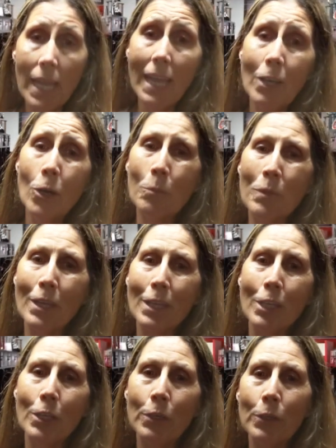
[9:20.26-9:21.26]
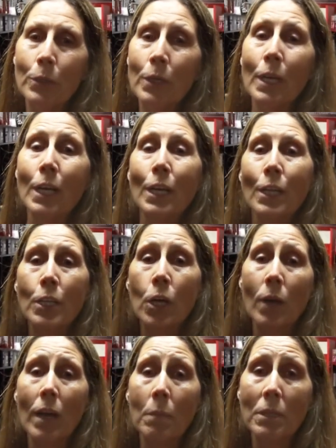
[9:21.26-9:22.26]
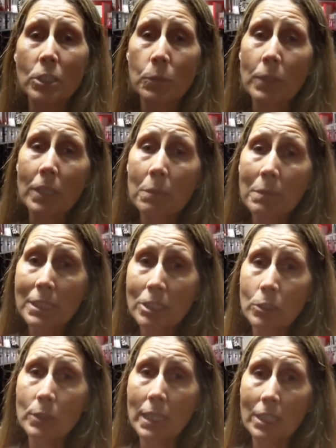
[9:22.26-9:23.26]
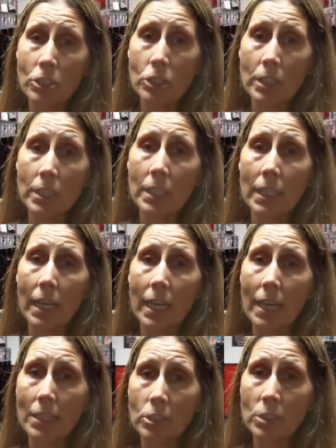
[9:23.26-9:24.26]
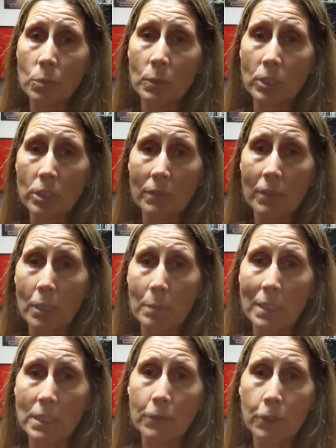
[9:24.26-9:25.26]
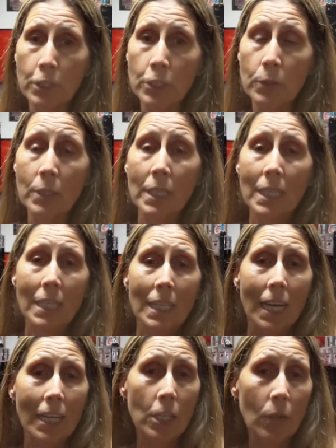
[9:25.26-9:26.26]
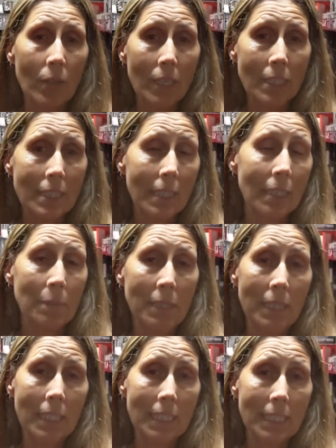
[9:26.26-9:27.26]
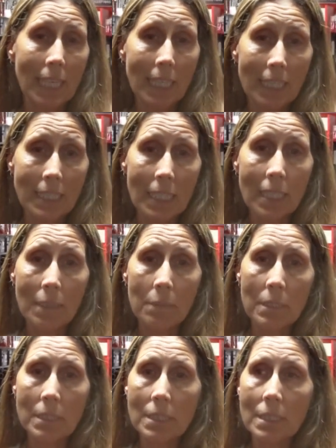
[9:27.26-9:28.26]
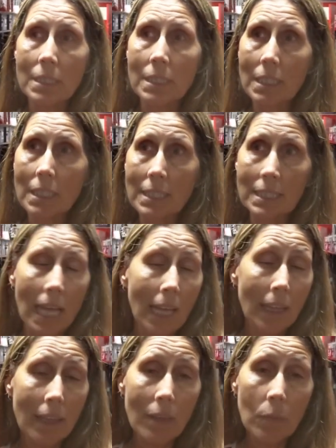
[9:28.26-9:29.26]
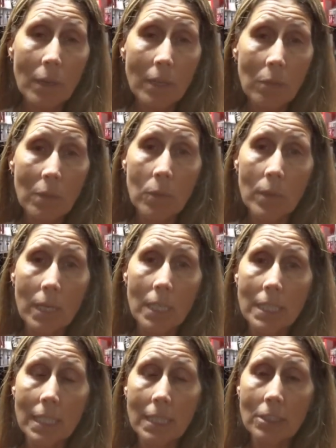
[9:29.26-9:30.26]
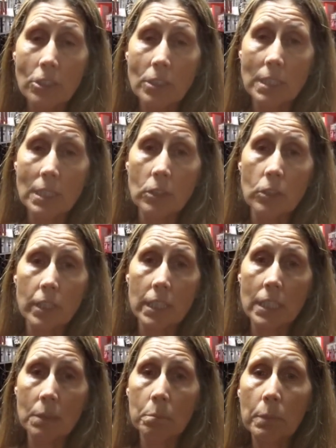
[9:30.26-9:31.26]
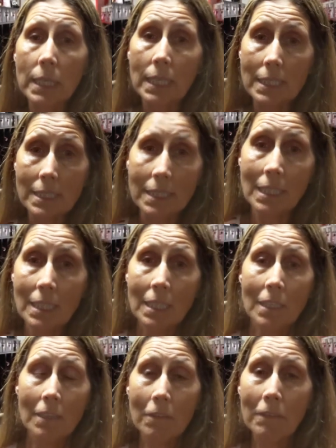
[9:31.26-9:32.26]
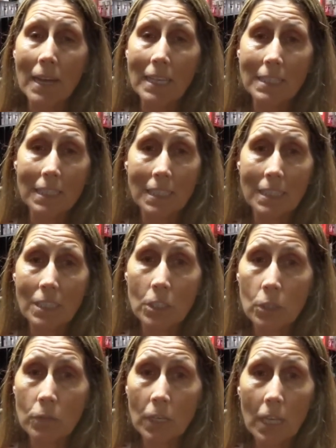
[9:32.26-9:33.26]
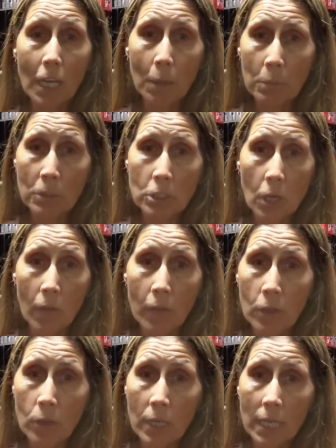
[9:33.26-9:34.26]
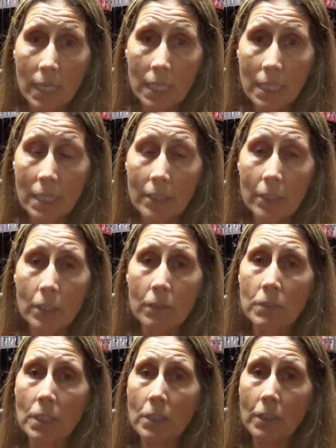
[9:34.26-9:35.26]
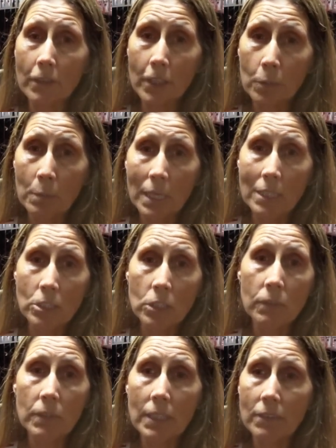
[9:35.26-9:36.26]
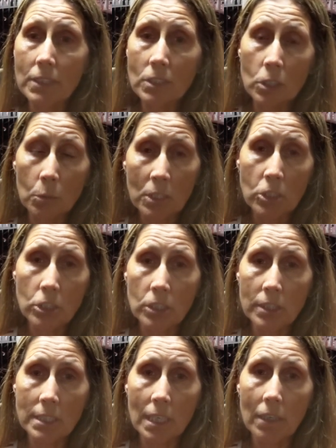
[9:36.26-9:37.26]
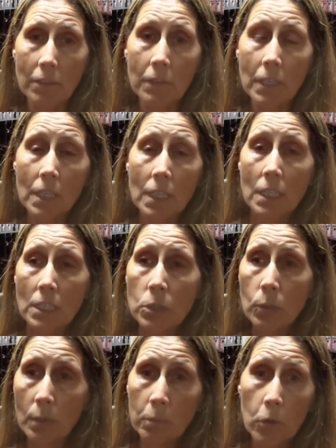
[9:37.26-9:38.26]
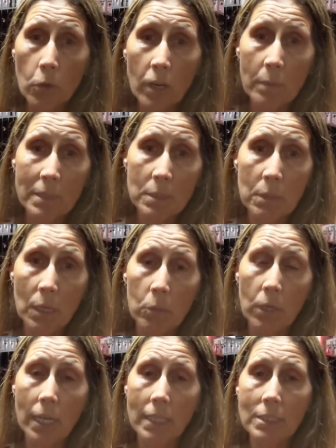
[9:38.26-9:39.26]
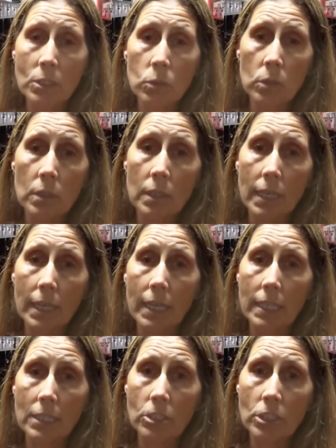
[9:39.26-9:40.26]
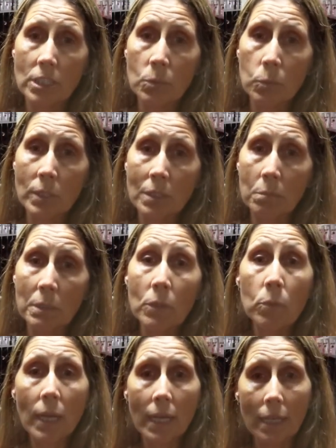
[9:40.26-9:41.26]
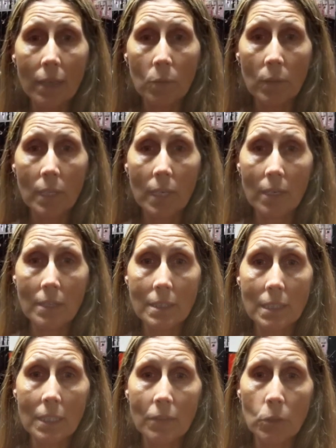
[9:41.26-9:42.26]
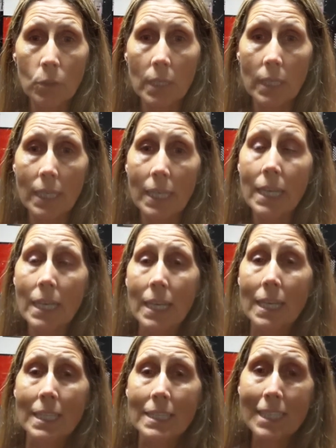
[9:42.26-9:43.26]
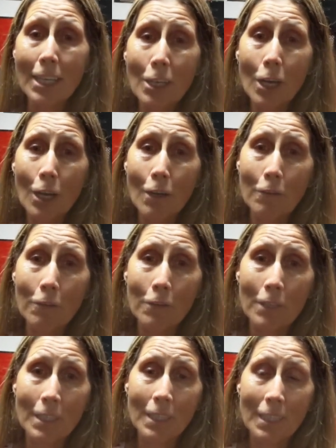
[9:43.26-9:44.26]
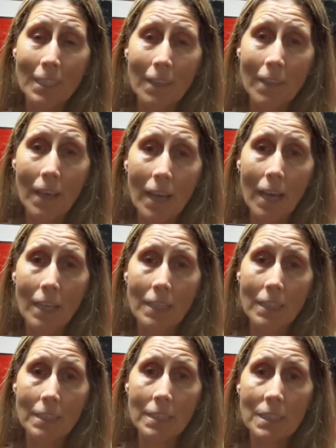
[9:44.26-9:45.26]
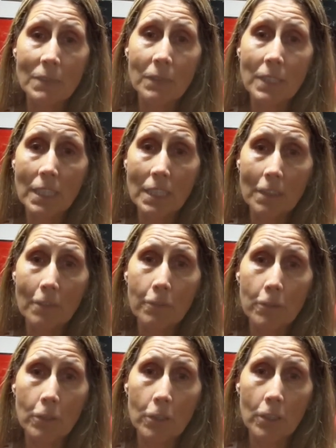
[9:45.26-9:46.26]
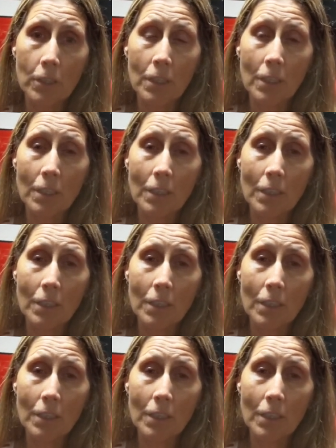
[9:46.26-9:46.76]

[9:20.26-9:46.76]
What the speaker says: and hope that you know how much we're going to miss you next year, and just wish the very best for you. I know that it's going to be an exciting time. This isn't exactly the way that we wanted to end your senior year, but the fact is that you've accomplished all that you can here. You've done your very best. You've given so much of yourself to our program into Middleburg High School, and it just wouldn't be right without us to give you a send-off that is fitting for